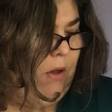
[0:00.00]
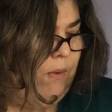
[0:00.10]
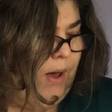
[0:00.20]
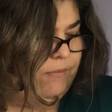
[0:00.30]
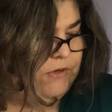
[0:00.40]

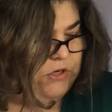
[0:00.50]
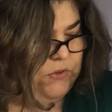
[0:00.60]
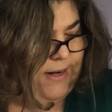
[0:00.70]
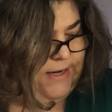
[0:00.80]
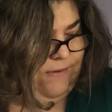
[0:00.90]
up to
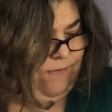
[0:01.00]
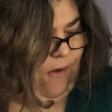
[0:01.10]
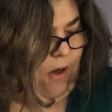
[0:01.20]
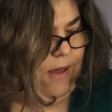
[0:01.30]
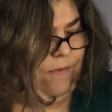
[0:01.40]

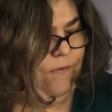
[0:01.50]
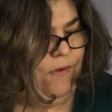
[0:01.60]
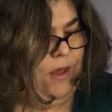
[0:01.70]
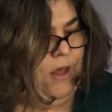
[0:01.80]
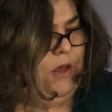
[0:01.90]
25.
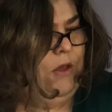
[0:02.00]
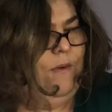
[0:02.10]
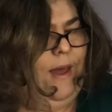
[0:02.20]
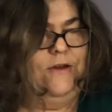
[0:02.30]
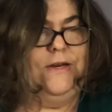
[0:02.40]
You
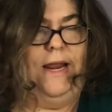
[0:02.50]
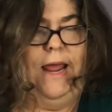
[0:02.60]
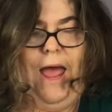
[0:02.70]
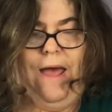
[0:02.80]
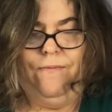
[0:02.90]
actually
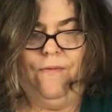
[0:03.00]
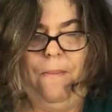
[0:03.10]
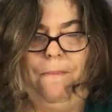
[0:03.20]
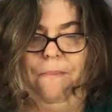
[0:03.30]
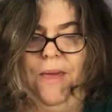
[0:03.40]
have
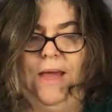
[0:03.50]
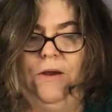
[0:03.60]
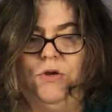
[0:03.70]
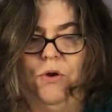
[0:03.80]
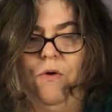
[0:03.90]
a
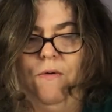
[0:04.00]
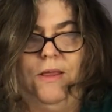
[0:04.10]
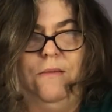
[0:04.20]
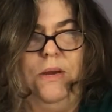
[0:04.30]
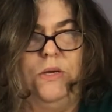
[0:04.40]
big door
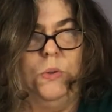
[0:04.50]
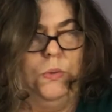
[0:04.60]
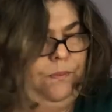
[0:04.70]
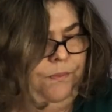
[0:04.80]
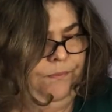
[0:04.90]
in the
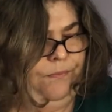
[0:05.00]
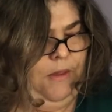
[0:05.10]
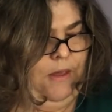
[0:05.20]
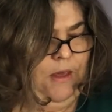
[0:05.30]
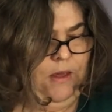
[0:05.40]
middle
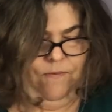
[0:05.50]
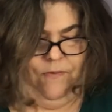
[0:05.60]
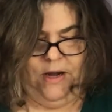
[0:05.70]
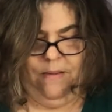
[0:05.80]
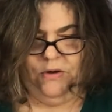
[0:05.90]

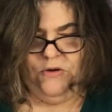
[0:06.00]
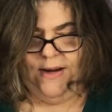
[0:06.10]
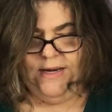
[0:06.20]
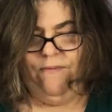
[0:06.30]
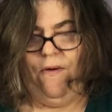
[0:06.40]
for number
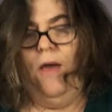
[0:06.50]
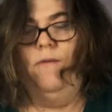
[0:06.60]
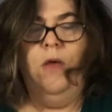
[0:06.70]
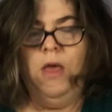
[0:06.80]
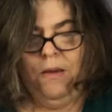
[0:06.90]

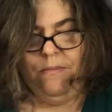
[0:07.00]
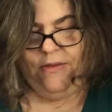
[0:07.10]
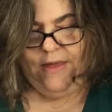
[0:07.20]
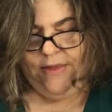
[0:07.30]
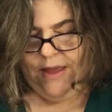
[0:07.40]
25.
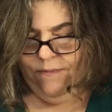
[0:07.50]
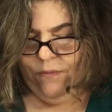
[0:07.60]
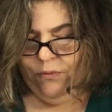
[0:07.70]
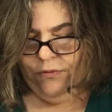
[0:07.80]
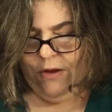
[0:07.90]
But then they've
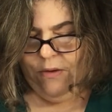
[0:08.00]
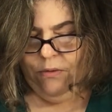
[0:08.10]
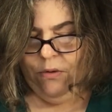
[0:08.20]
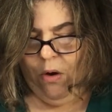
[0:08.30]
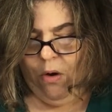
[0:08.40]
also
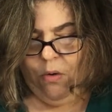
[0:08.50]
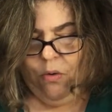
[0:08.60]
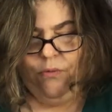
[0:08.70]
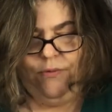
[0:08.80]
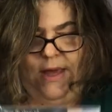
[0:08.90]
got
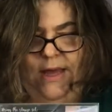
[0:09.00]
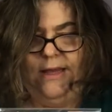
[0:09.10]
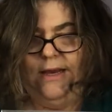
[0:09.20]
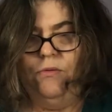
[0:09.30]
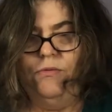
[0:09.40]
all
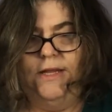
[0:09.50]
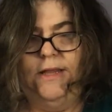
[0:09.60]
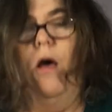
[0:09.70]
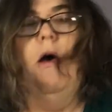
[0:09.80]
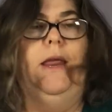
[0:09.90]
these little
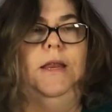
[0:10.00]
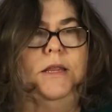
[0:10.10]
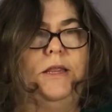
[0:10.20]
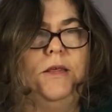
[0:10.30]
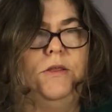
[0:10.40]

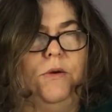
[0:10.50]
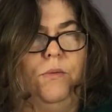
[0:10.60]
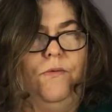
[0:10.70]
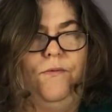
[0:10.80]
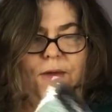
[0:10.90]
designs that
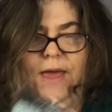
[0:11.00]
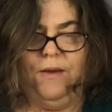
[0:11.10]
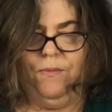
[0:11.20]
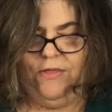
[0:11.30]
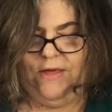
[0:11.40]
will fit
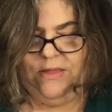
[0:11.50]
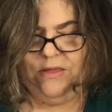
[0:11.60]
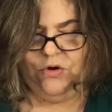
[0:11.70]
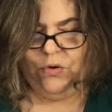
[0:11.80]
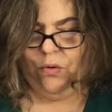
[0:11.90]
within
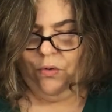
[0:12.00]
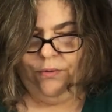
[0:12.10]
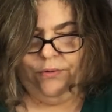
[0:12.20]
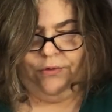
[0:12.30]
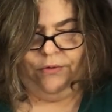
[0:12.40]
the
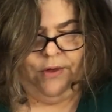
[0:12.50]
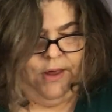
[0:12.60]
doors.